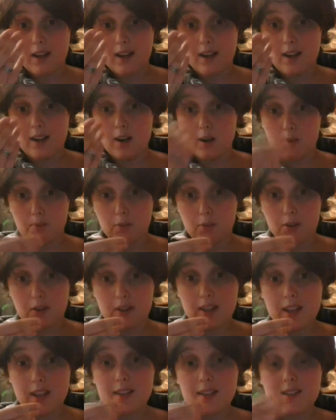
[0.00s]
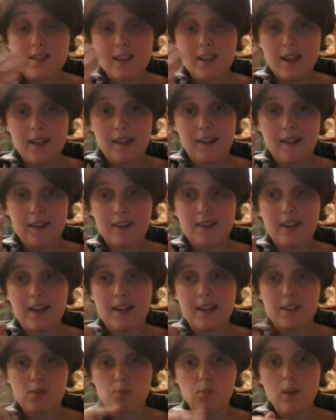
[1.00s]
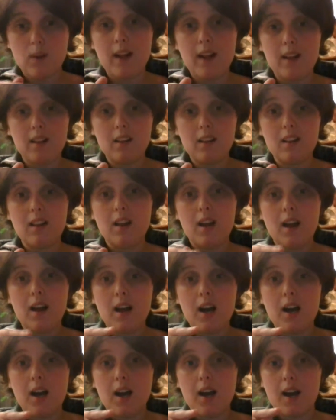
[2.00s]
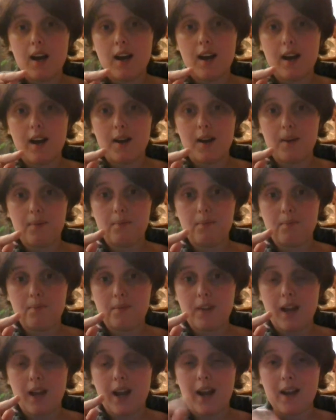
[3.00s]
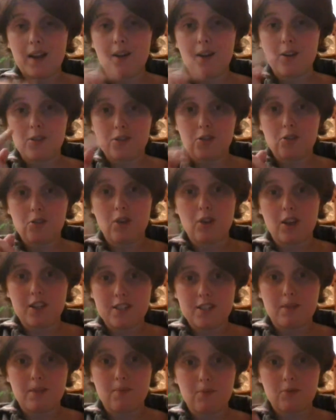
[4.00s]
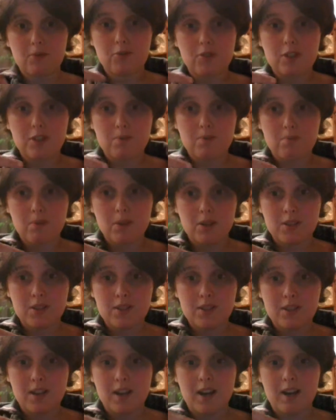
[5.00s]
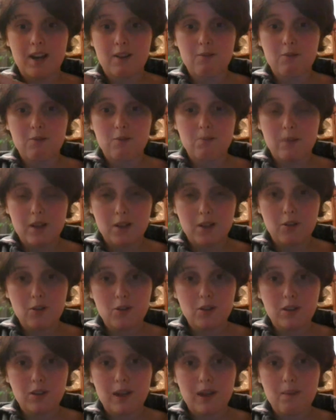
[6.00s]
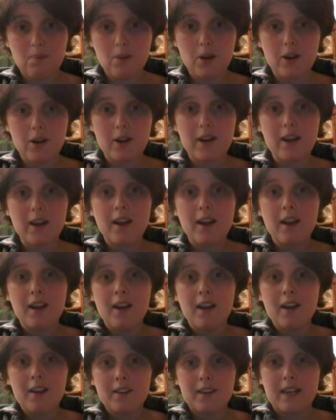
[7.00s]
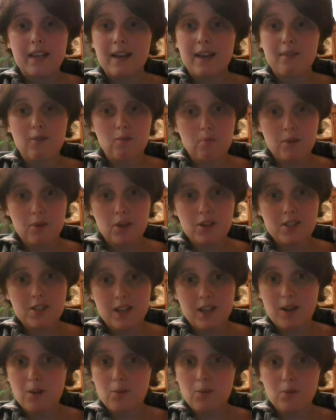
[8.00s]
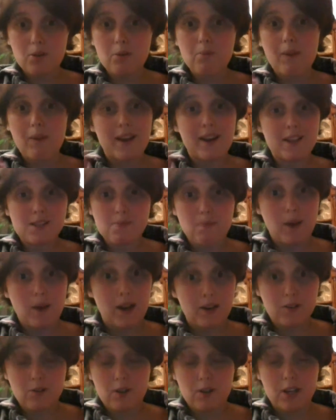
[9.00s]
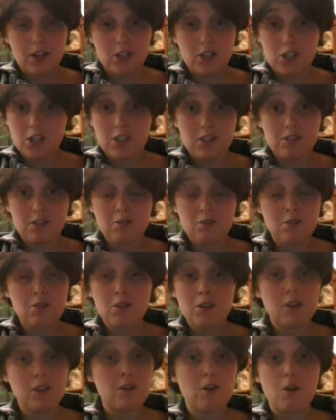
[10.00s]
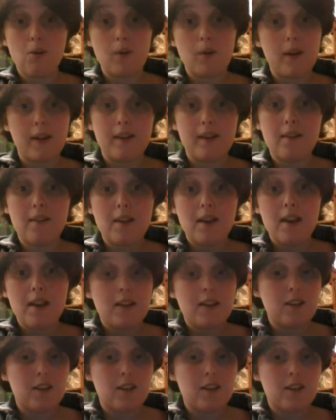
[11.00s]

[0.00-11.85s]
our birthdays, and as well, I also got some of these books from my local library. They have a book sale room, and it's by donation, so you can go in,